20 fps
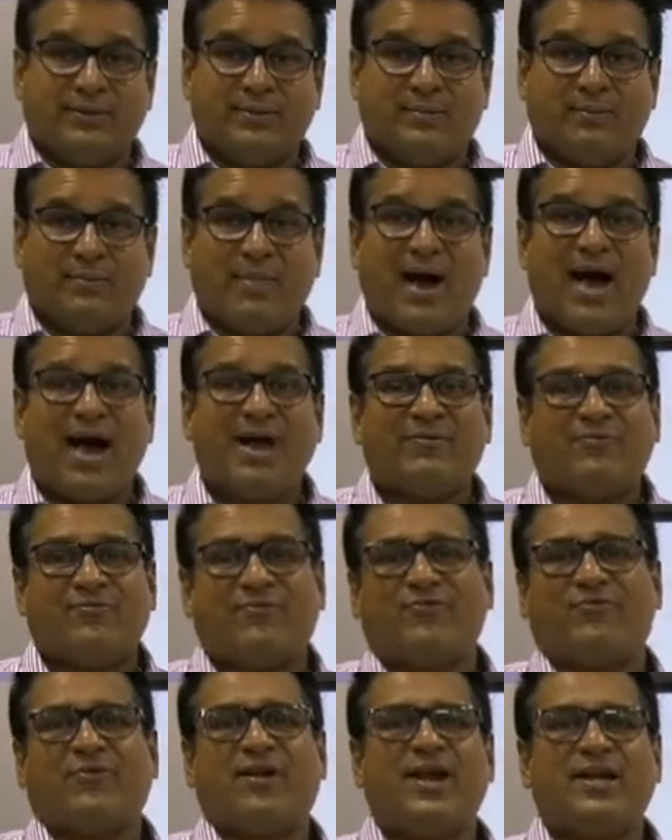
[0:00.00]
My
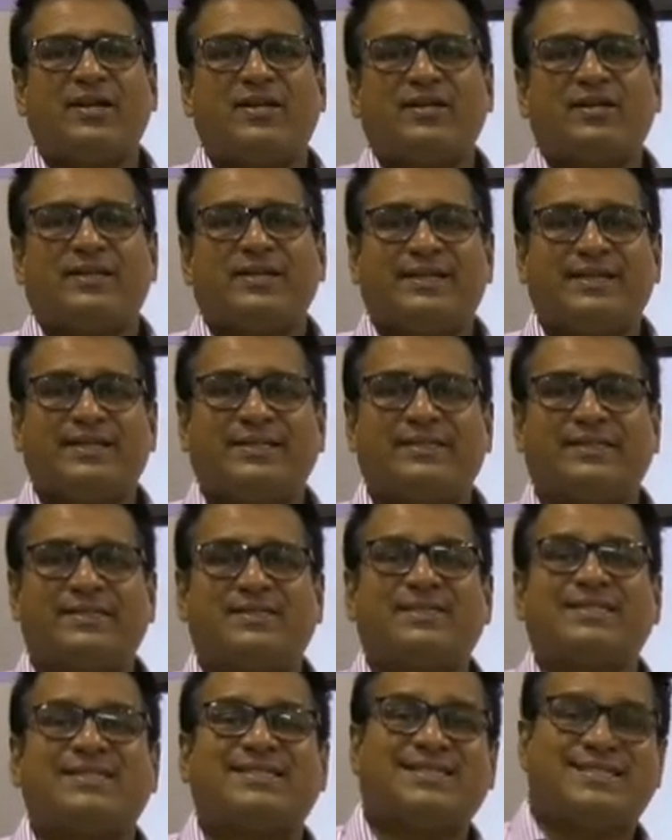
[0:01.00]
friend is
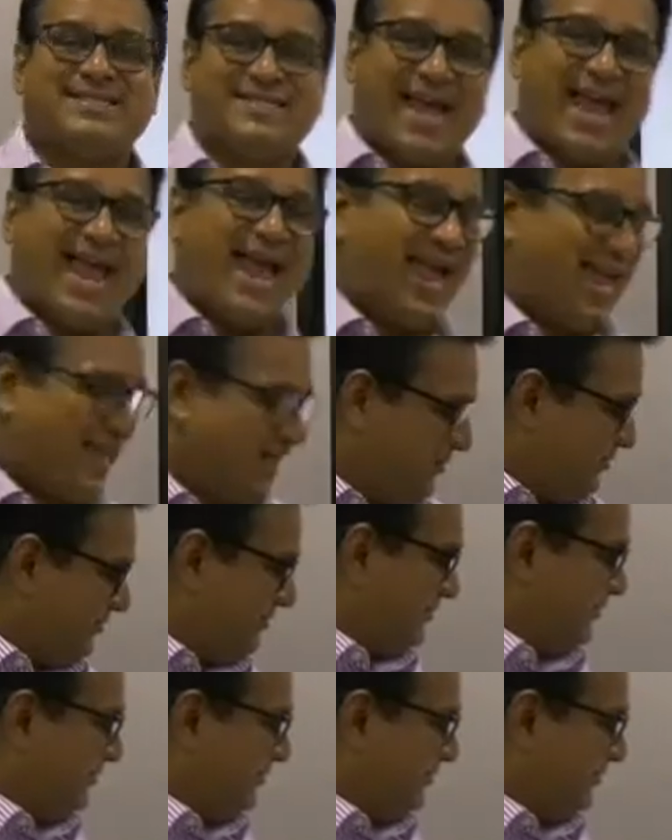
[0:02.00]
sad.